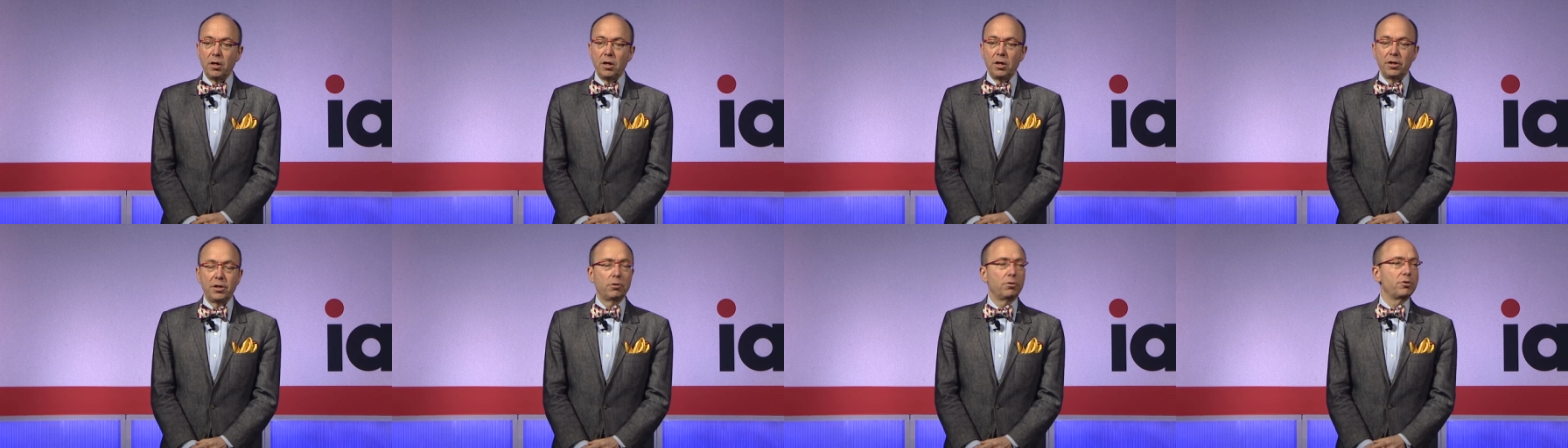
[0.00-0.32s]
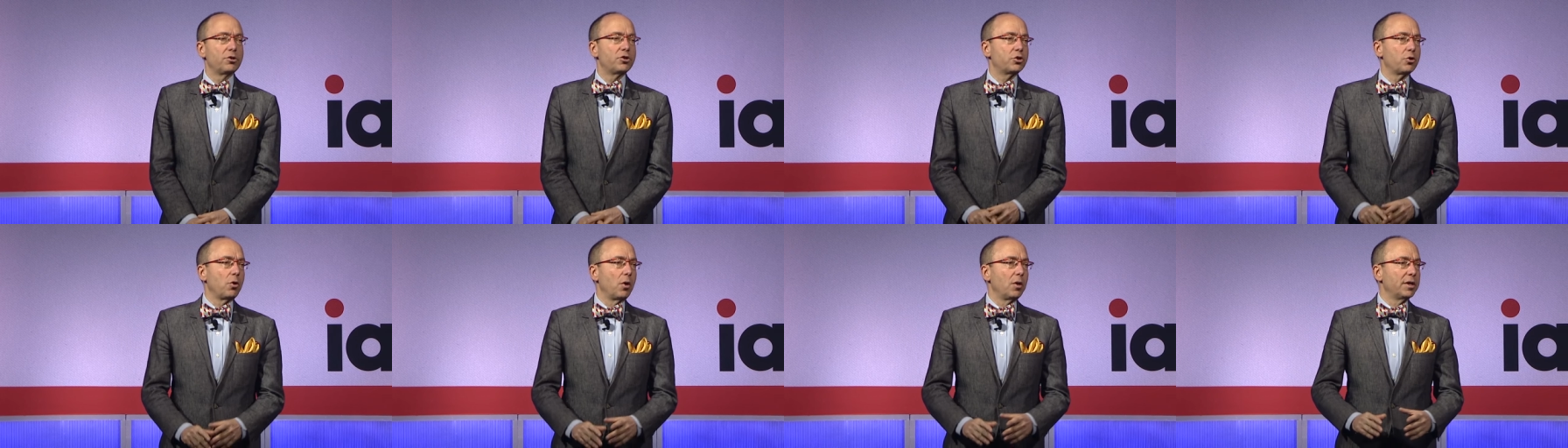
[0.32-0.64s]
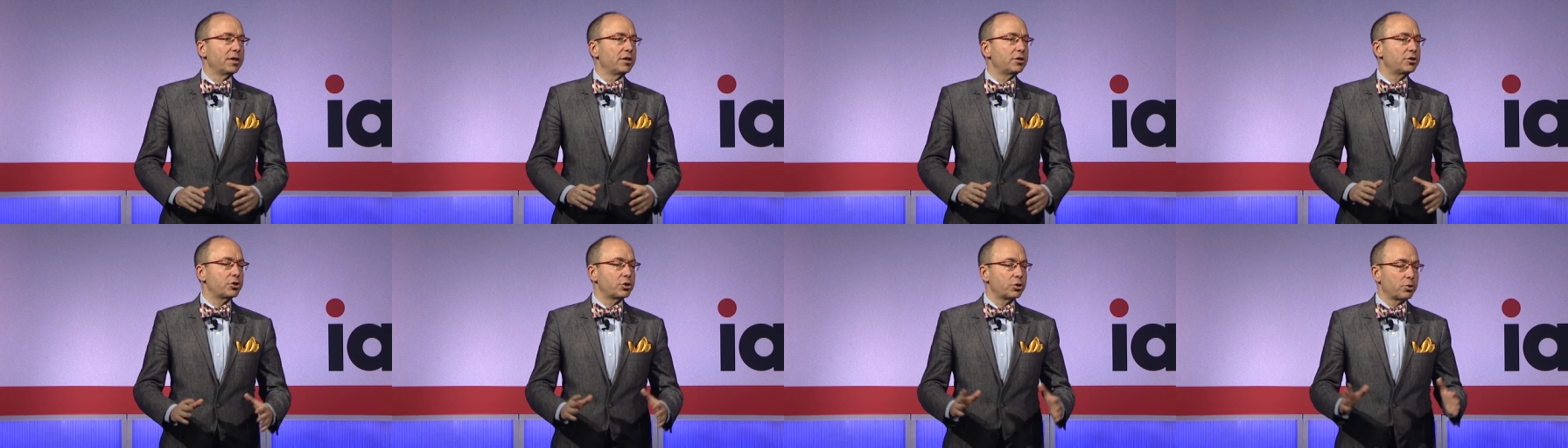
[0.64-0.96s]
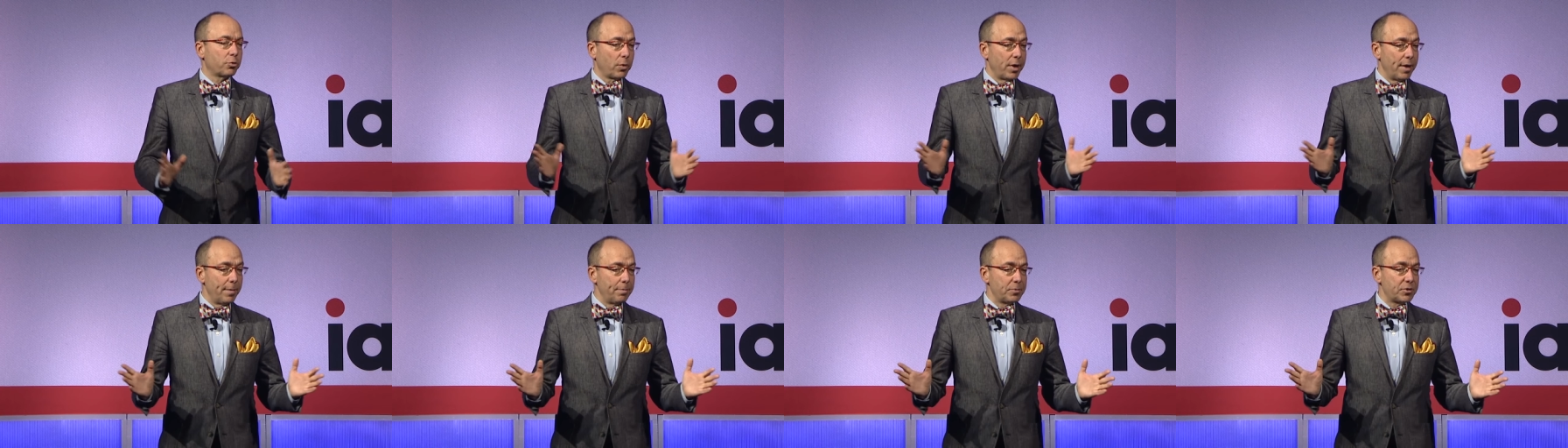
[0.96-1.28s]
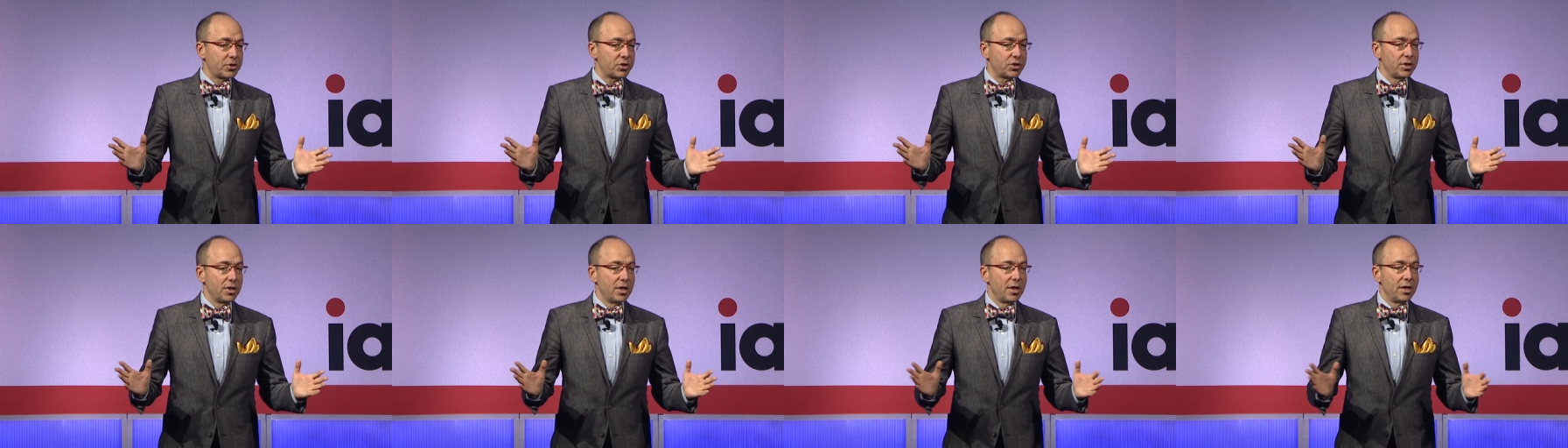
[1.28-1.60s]
They're installing
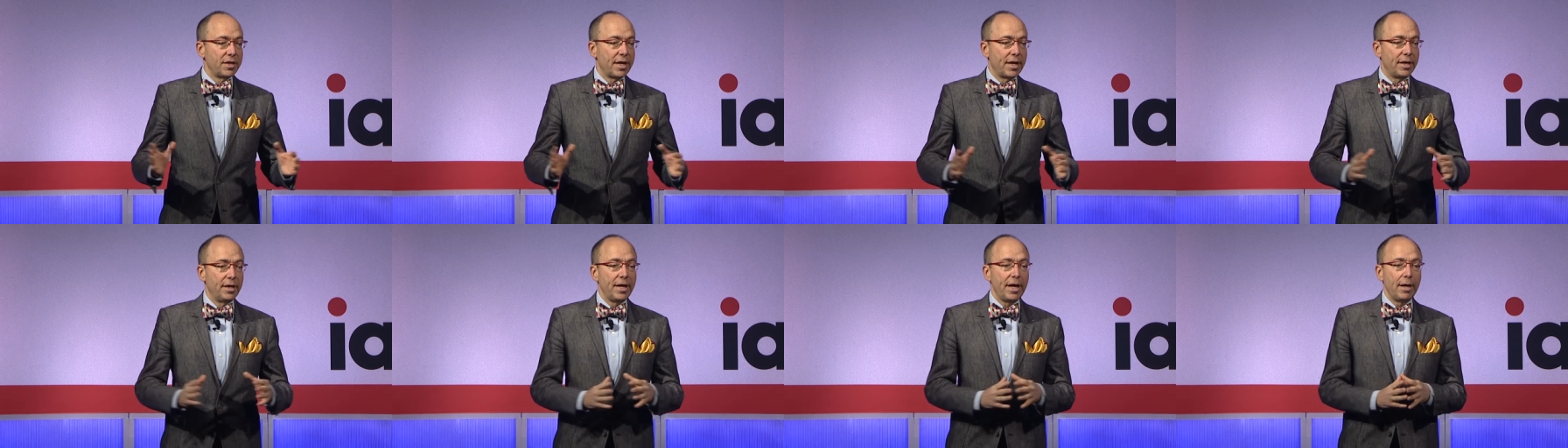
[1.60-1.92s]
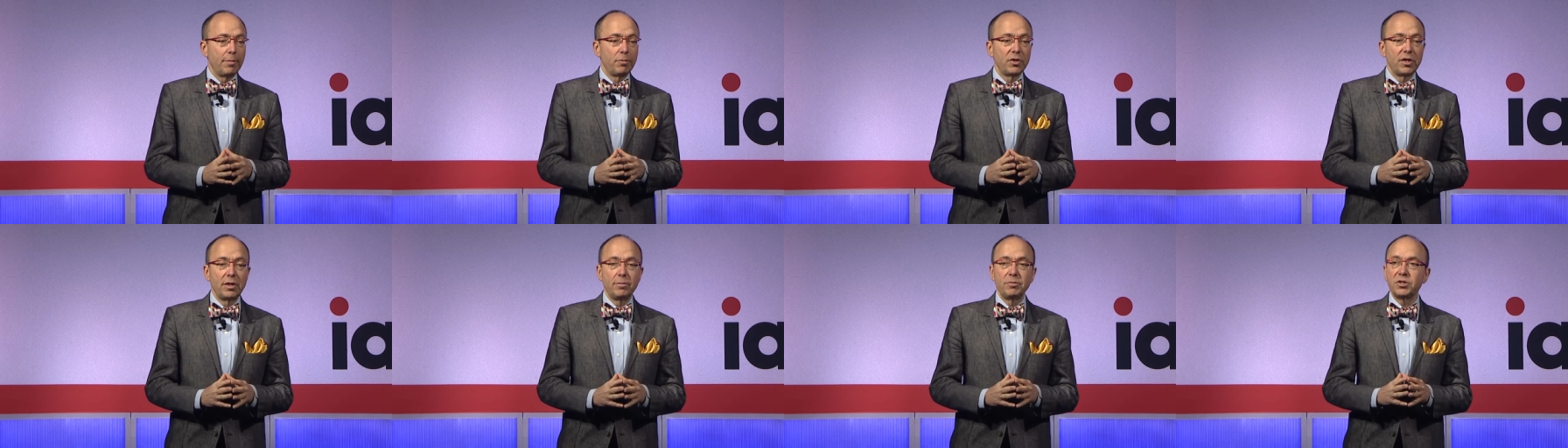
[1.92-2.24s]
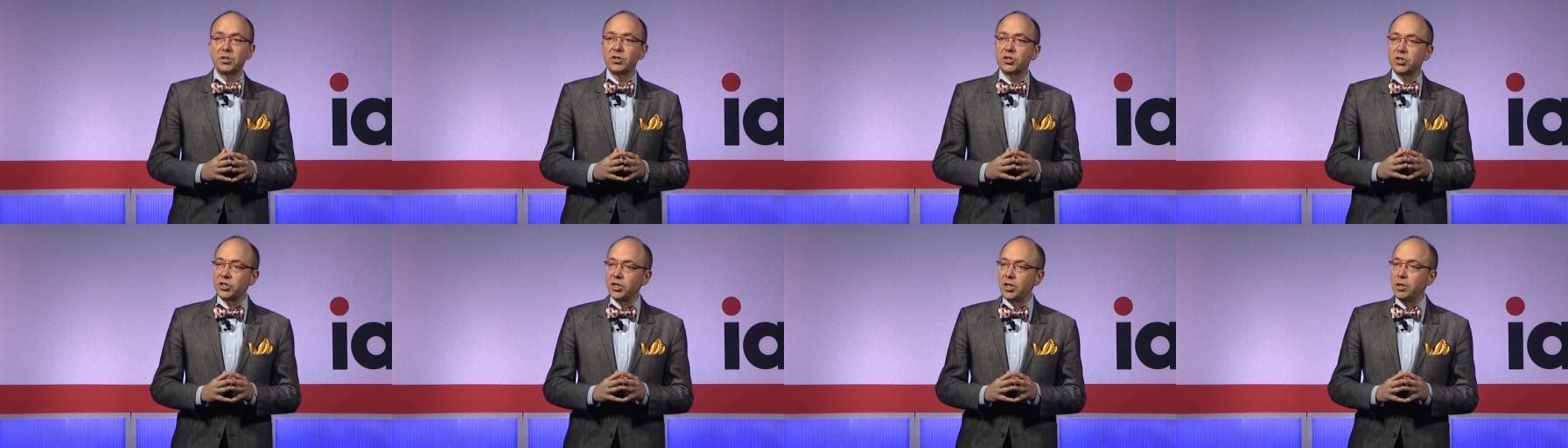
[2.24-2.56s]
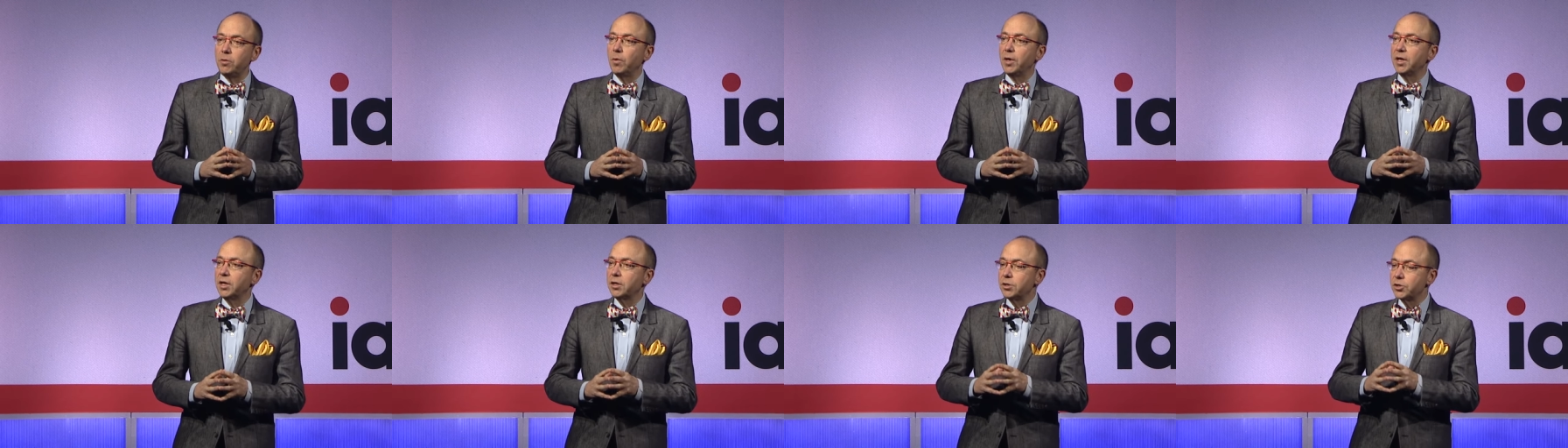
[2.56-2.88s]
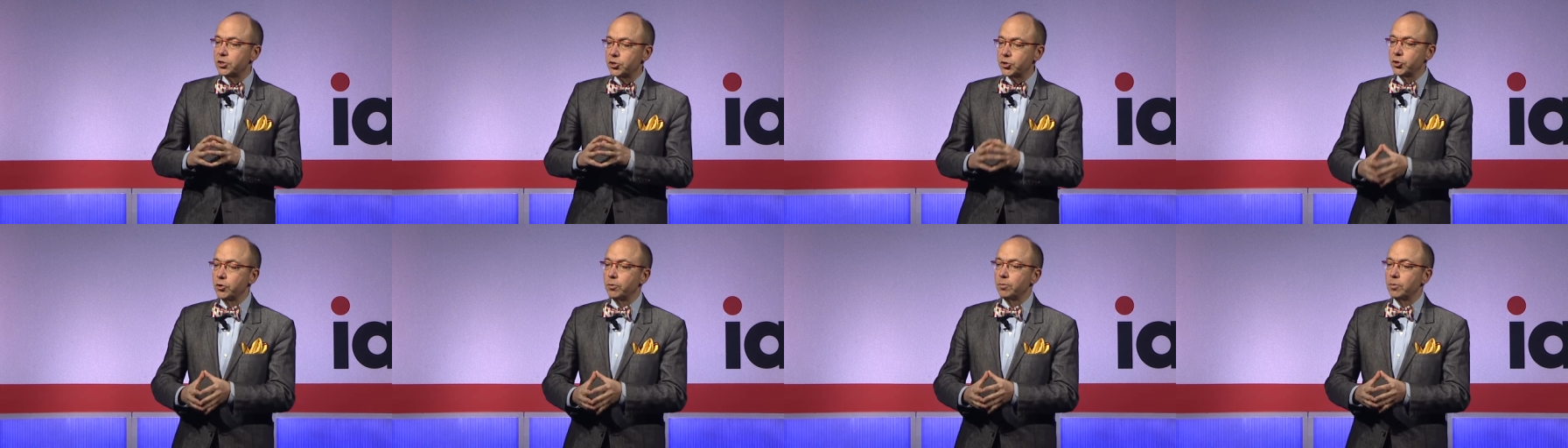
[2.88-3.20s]
scripts that enable them to see when
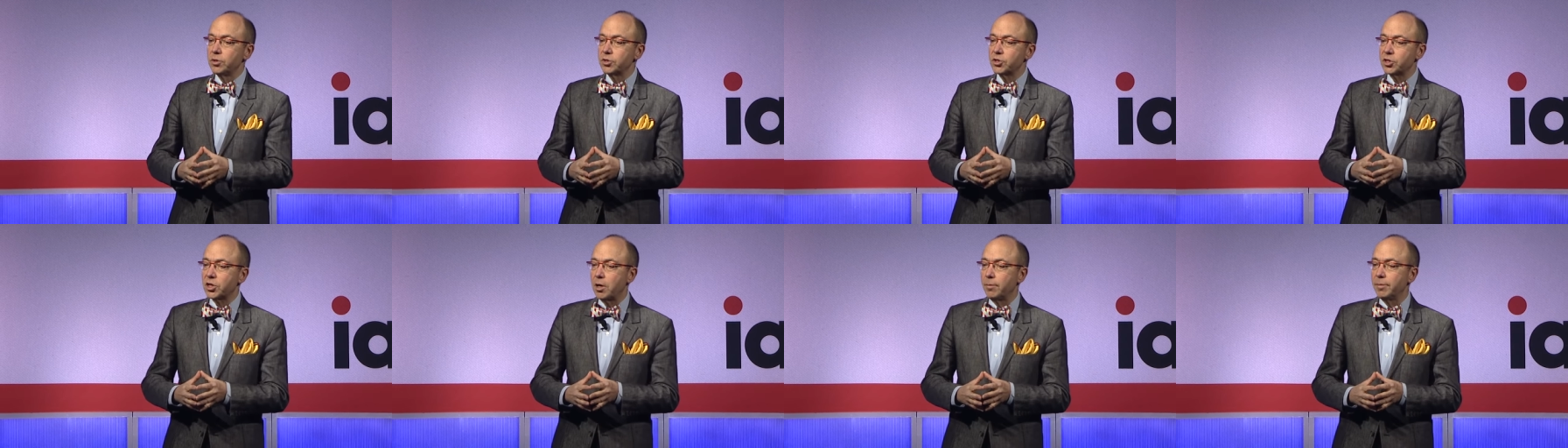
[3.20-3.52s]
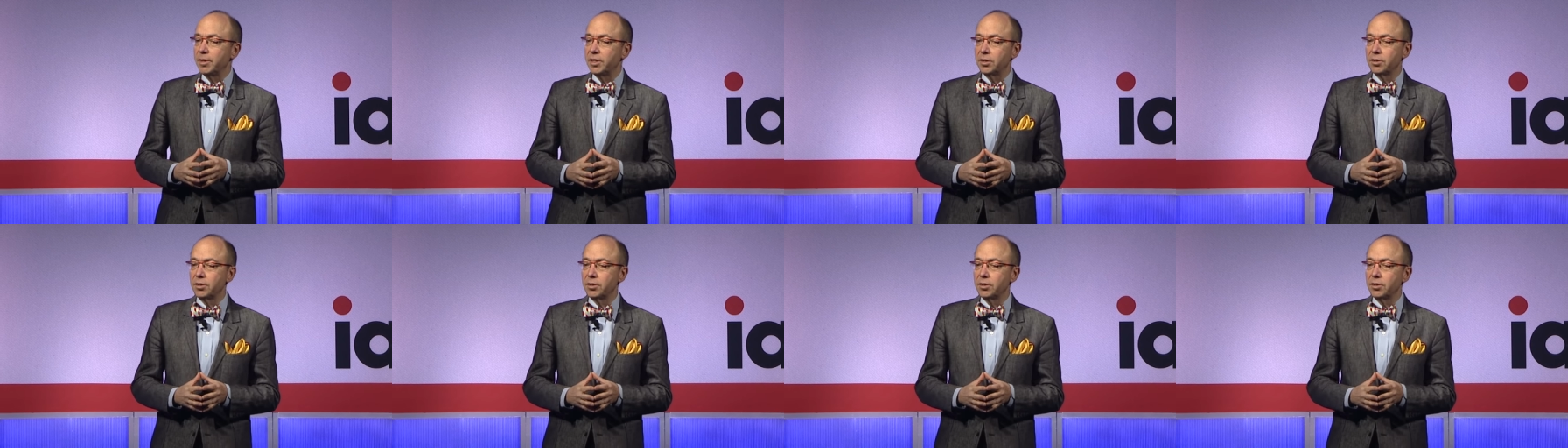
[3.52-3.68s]
consumers coming